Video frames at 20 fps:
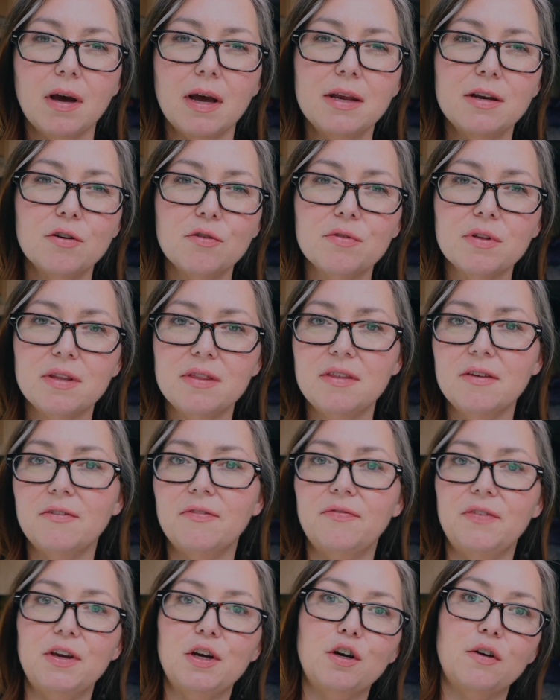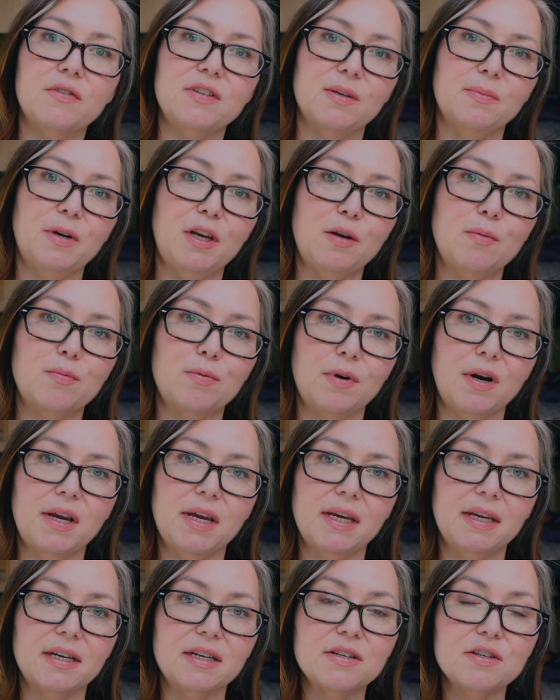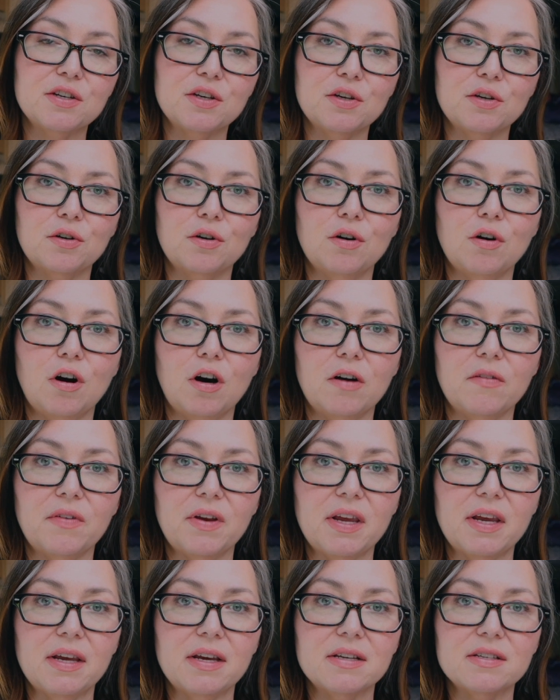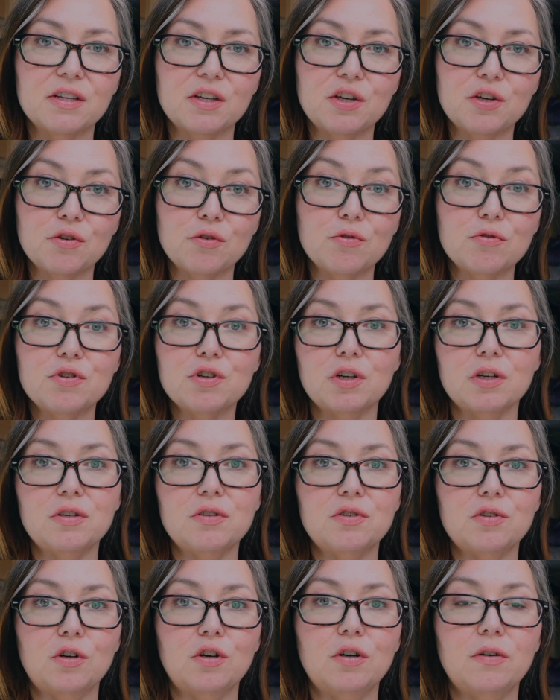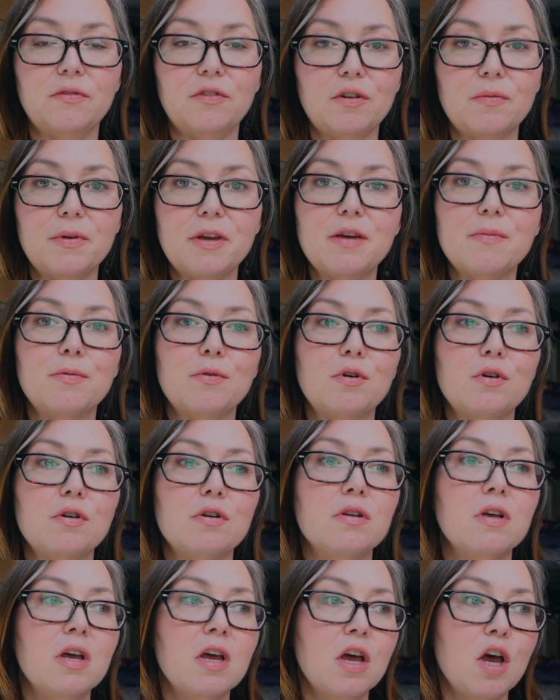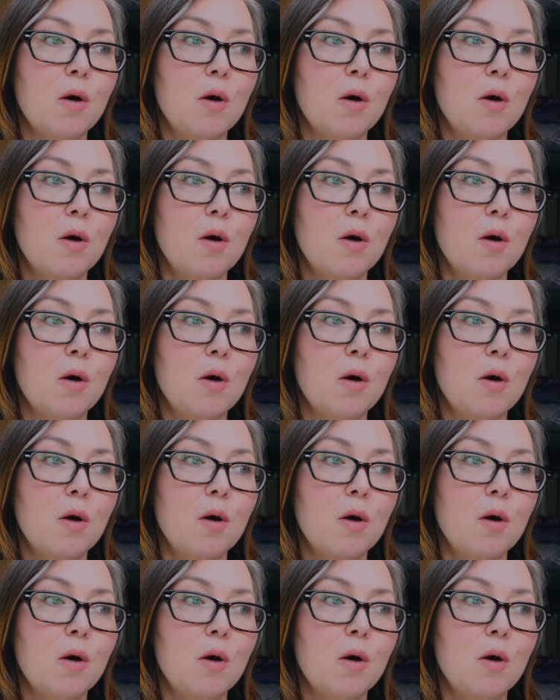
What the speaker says: I know that the fear of somebody breaking into your RV is a huge concern for people,